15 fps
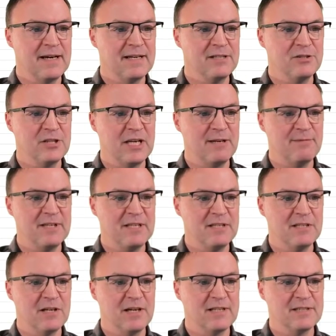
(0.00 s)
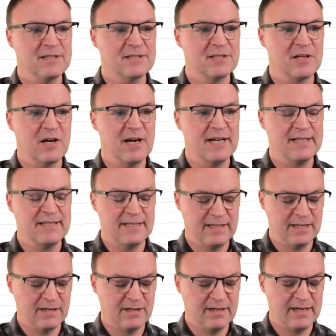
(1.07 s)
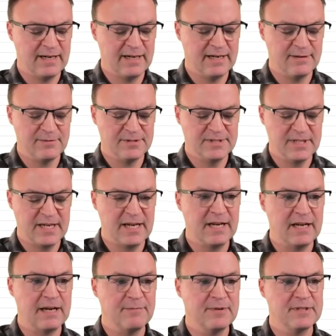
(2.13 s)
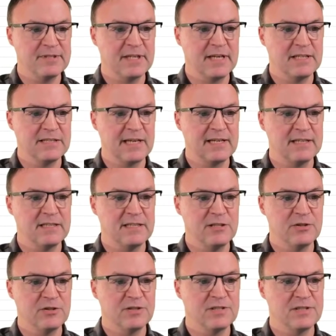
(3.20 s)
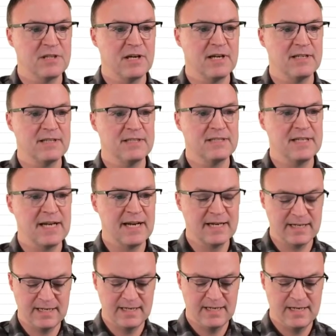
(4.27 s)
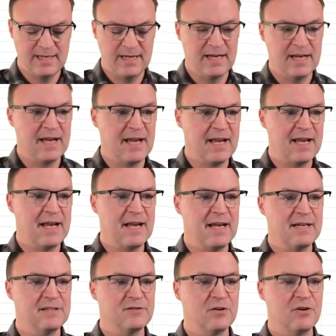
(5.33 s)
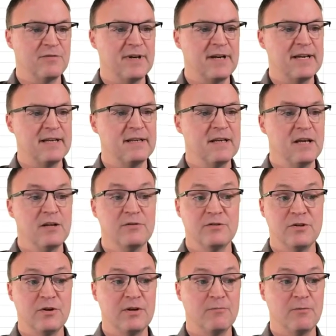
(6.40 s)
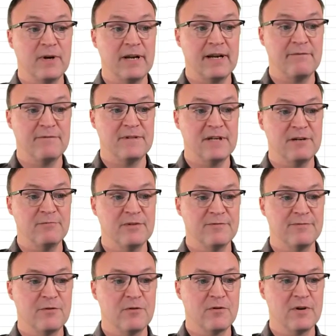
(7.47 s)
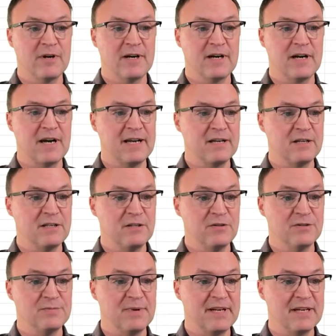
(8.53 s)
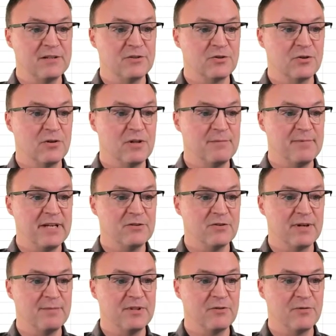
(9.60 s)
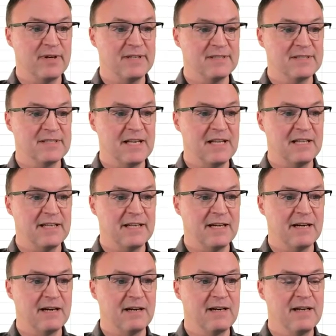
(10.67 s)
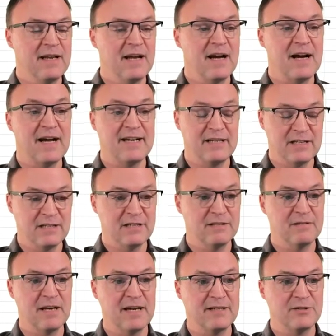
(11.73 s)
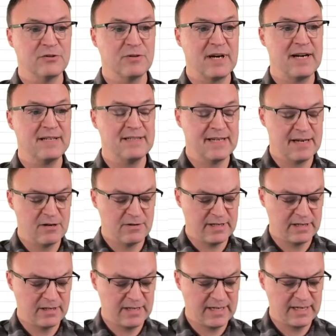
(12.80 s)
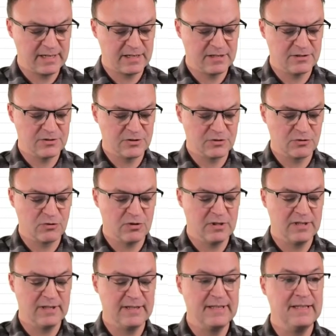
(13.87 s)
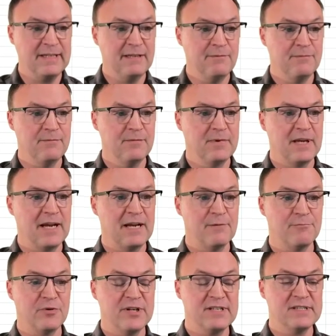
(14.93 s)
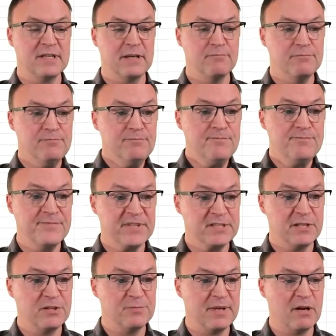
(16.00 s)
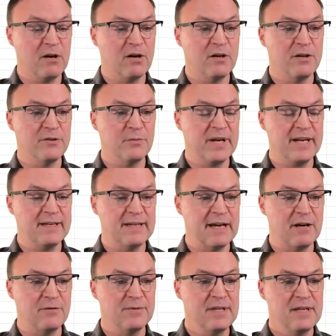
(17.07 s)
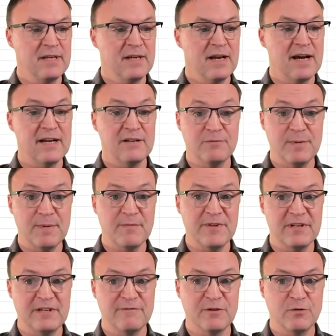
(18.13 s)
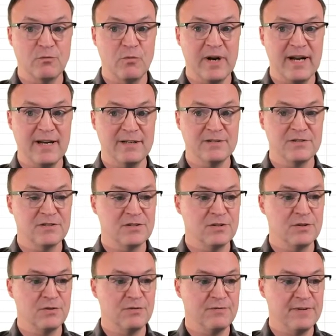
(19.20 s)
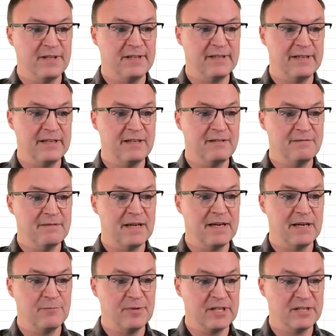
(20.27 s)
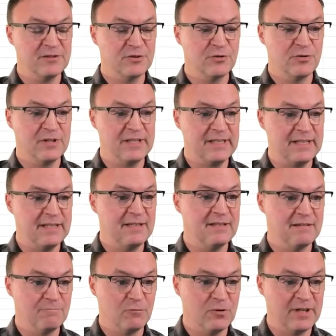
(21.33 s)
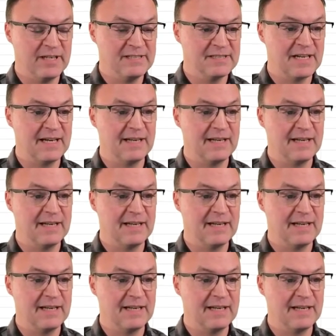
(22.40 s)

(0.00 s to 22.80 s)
jamie.scott here, and I'm going to say it's at teachers.tech. And so if I do it what I've done before, I could use my control, make sure I'm in the right cell here. I could drag down, I could hit Control E, and it brings it, excuse me, all the way down. Remember the different ways to fill it in, but Control E, I